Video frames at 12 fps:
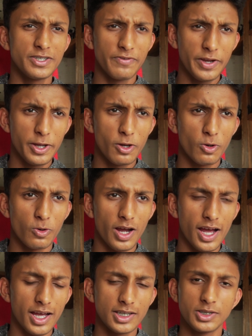video
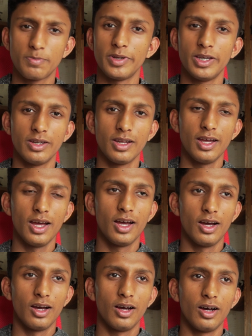has been
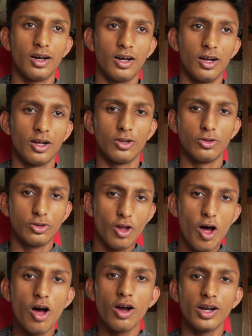a
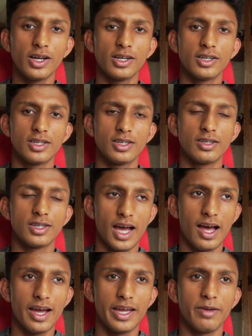long
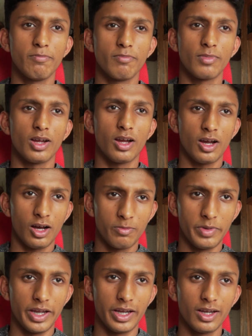time
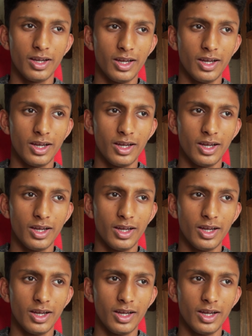coming.